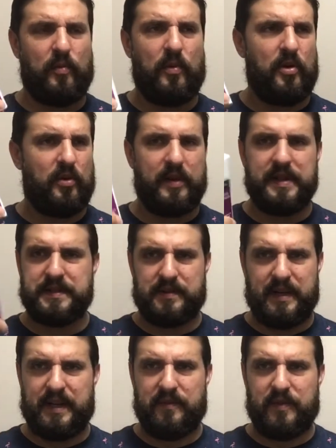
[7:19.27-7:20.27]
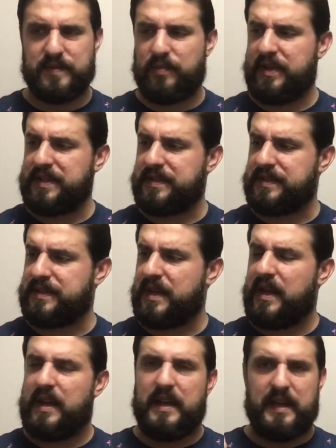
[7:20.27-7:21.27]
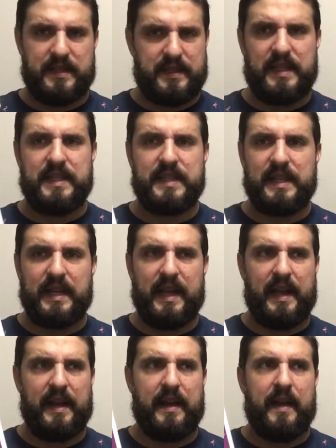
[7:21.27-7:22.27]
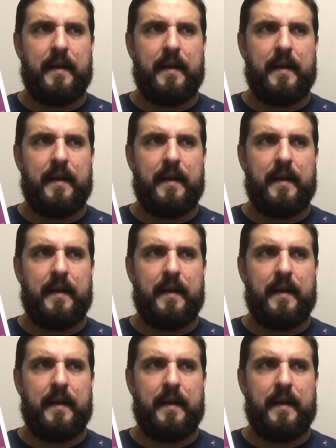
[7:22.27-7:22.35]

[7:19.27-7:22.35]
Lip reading: Walgreens or any of those places. It's easy to get.